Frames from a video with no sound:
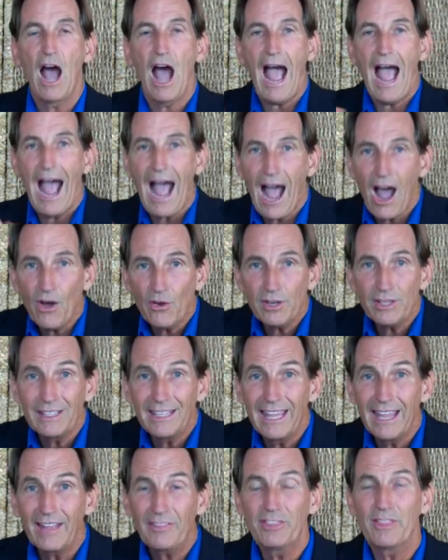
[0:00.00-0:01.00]
how to
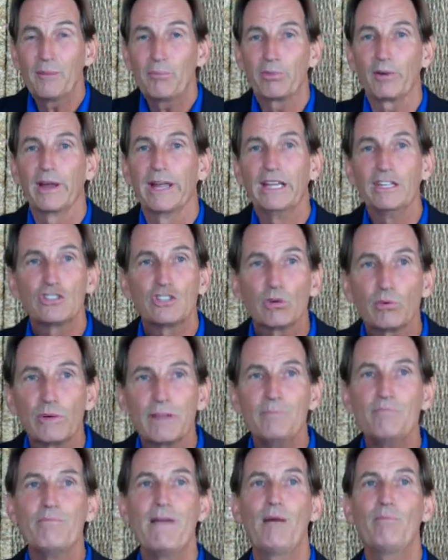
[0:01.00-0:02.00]
get the brain to
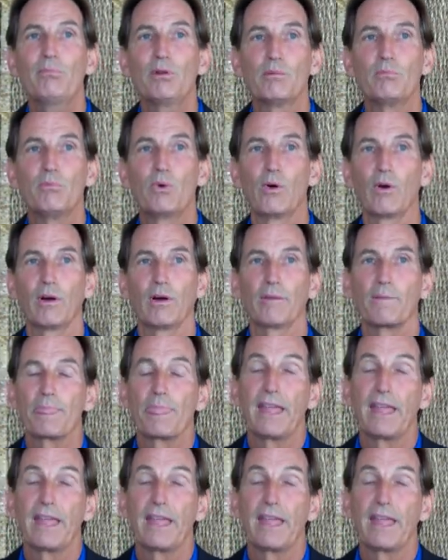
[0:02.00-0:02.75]
remember more.